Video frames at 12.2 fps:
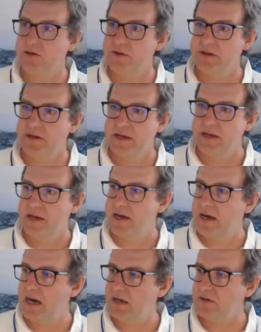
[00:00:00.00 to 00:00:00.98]
So
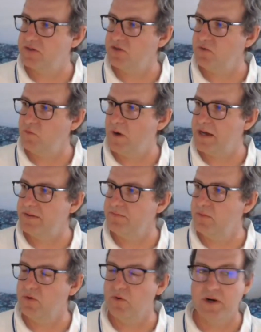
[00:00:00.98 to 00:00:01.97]
I'll
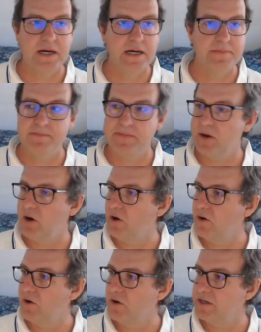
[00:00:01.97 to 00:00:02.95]
do one more
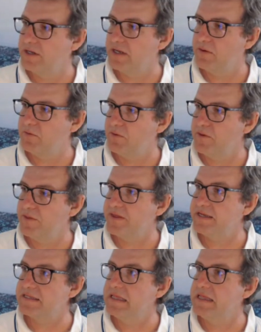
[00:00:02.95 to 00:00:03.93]
on
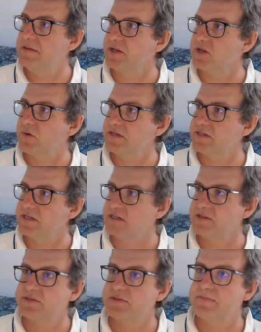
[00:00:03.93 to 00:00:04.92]
with these
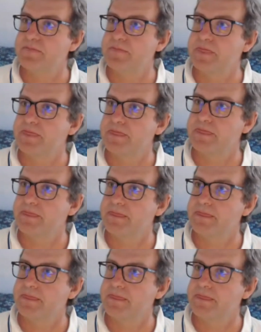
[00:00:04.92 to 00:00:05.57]
limit questions.